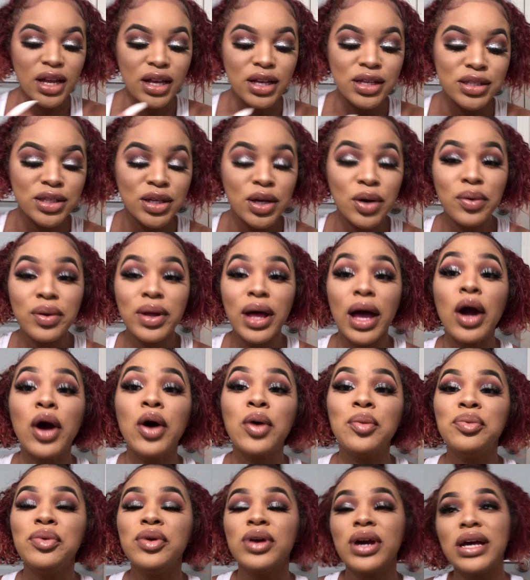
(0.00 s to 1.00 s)
So I
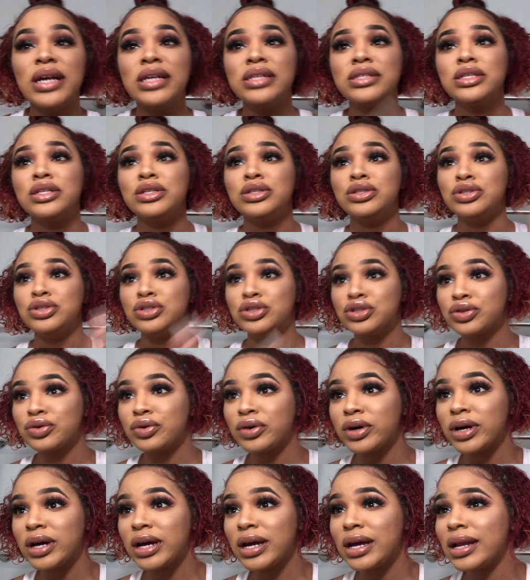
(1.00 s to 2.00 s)
hope you guys
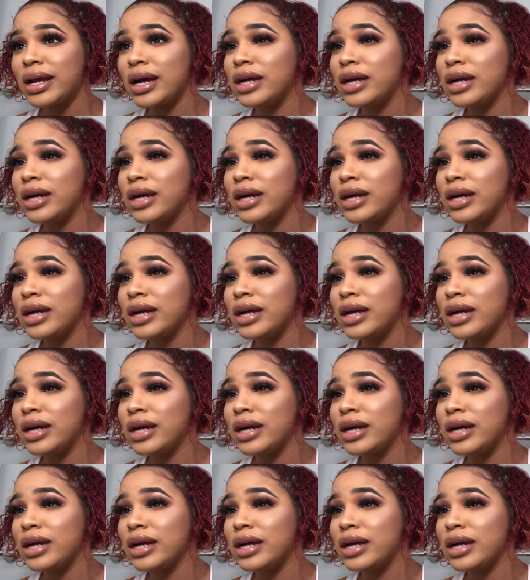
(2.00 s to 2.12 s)
enjoyed.